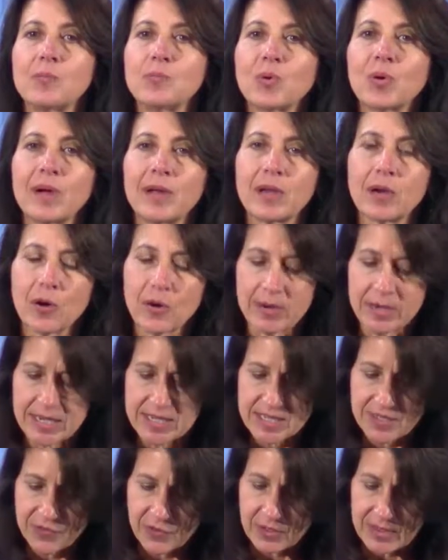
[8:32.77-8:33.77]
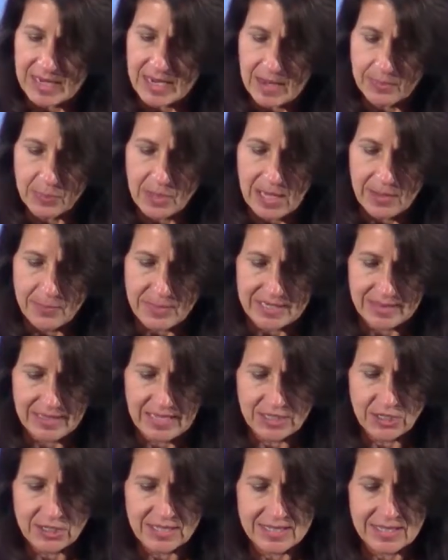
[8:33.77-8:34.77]
priorities for the upcoming
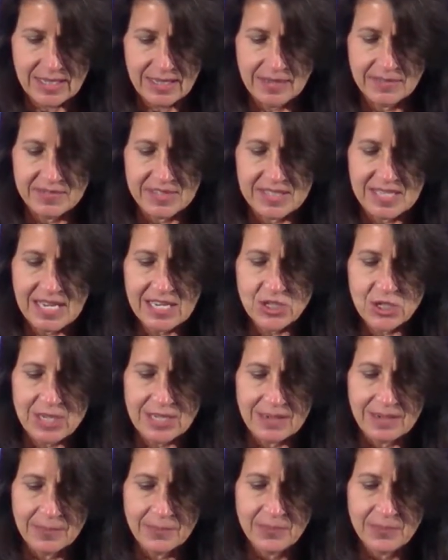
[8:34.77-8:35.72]
legislative session.